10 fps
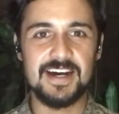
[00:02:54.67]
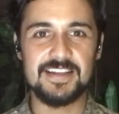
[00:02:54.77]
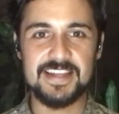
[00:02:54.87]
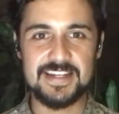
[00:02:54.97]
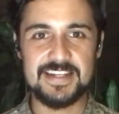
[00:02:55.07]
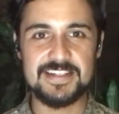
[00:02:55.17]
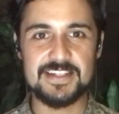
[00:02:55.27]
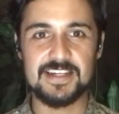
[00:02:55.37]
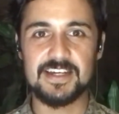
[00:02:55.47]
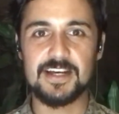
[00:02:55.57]
that is
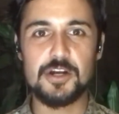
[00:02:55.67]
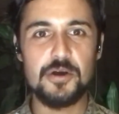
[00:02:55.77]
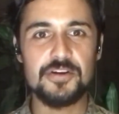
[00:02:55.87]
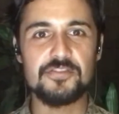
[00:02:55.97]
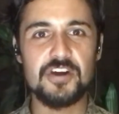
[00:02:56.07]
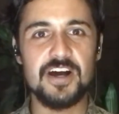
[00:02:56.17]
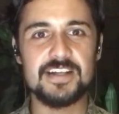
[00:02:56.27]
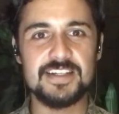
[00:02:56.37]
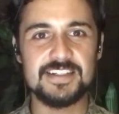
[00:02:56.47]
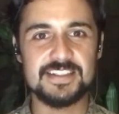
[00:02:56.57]
a code of
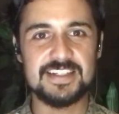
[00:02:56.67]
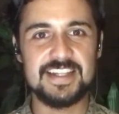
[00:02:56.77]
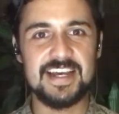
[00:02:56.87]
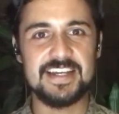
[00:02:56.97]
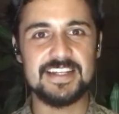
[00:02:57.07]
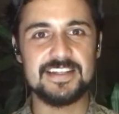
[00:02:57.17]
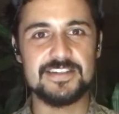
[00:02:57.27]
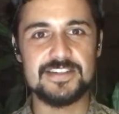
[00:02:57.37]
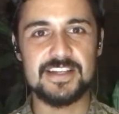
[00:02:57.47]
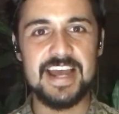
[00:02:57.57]
conduct that
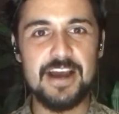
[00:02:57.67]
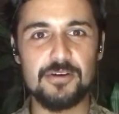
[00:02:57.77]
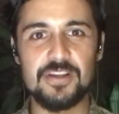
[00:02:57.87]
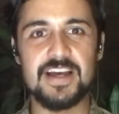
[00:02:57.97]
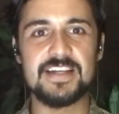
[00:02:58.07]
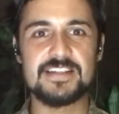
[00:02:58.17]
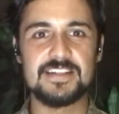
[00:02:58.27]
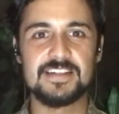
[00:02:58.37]
is outlined